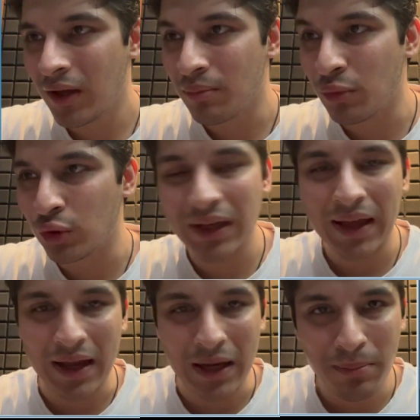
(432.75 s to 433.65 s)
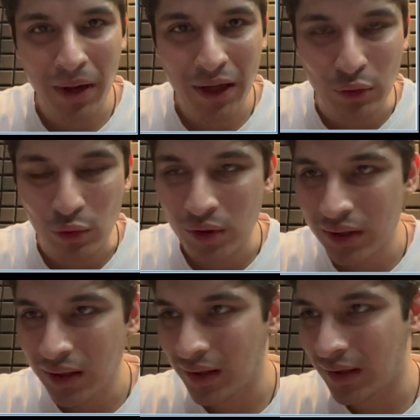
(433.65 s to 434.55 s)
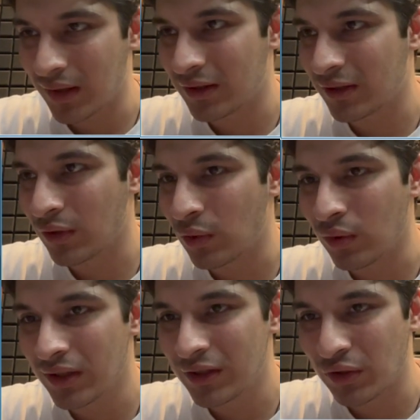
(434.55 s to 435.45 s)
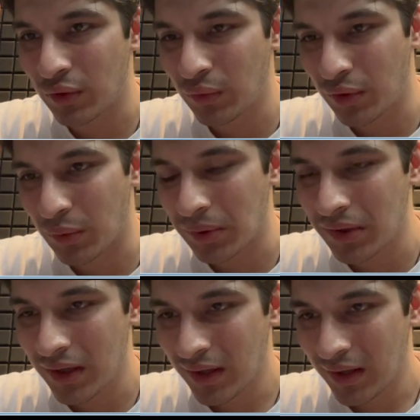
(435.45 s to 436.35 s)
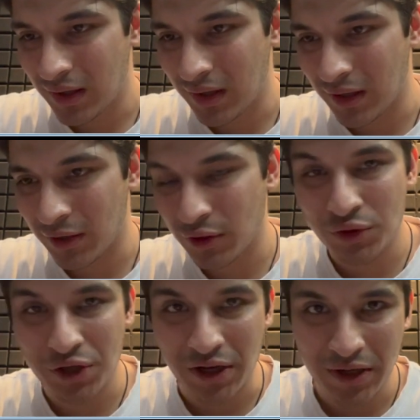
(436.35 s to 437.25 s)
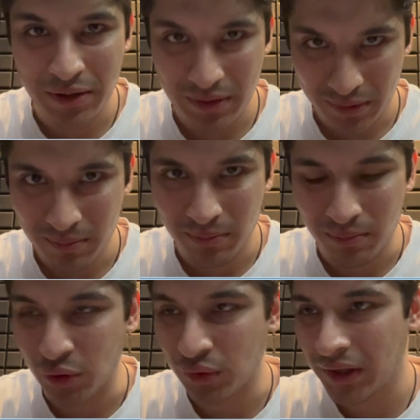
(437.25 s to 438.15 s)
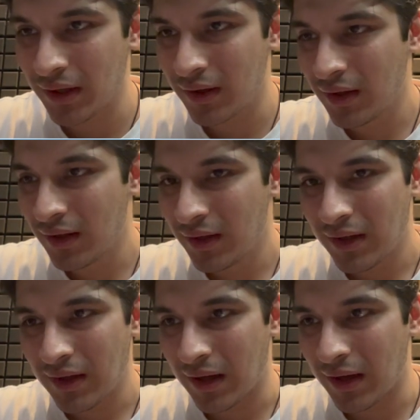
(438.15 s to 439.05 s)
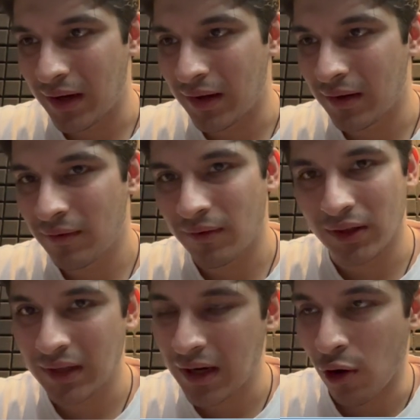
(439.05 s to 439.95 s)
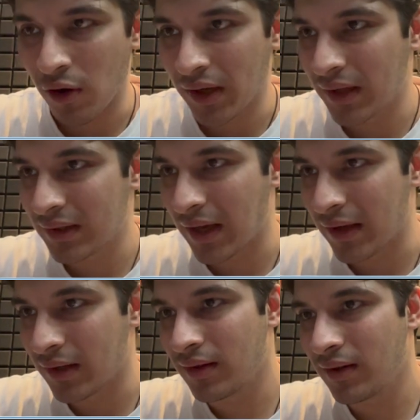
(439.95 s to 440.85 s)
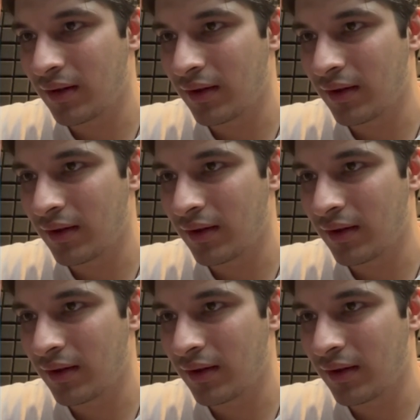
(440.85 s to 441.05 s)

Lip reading: MusicLM by Google. It's Google's new tool to generate music. And first I log in, I sign in.